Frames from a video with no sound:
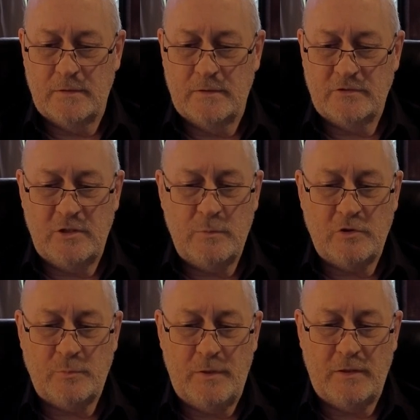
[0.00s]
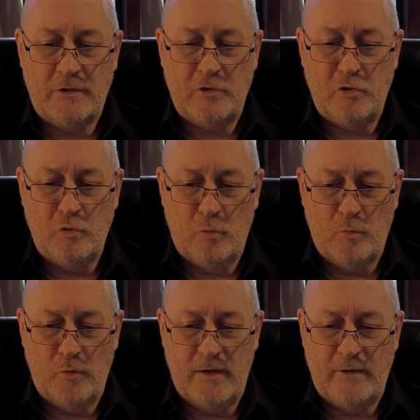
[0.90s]
so much bigger than a
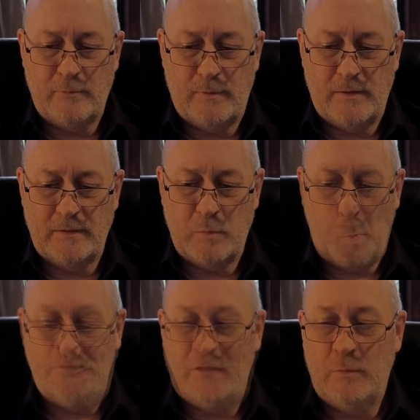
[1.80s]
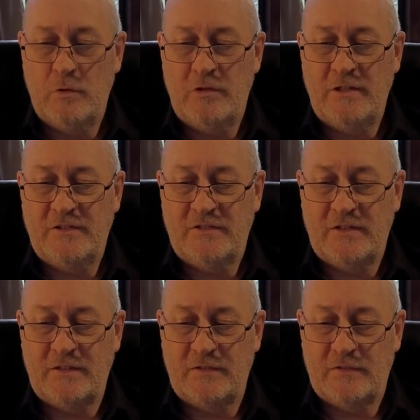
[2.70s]
normal aeroplane. There were these
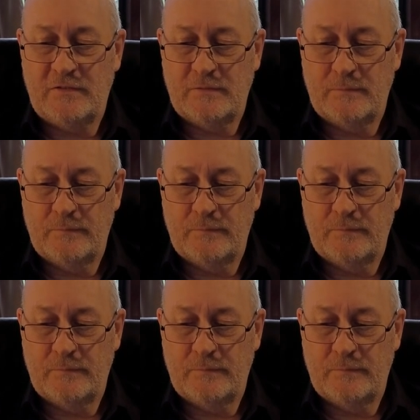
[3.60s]
seats